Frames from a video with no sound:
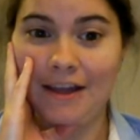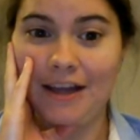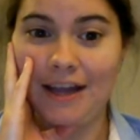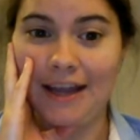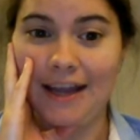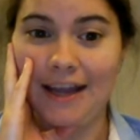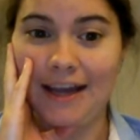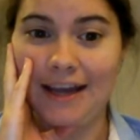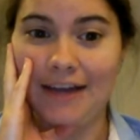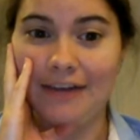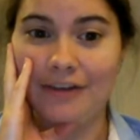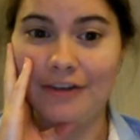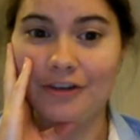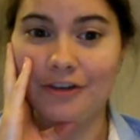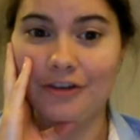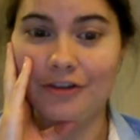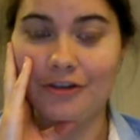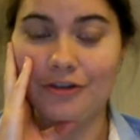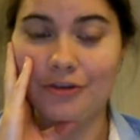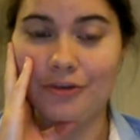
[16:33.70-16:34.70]
and
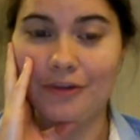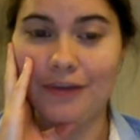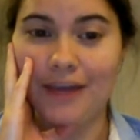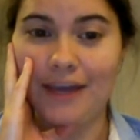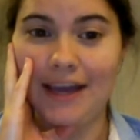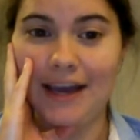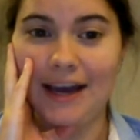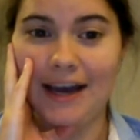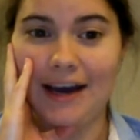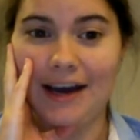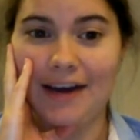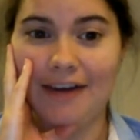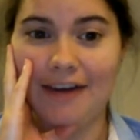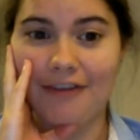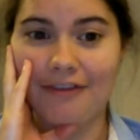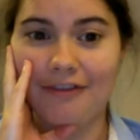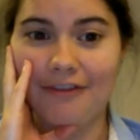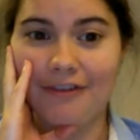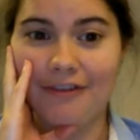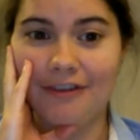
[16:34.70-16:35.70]
do they
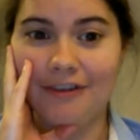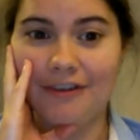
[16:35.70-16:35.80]
have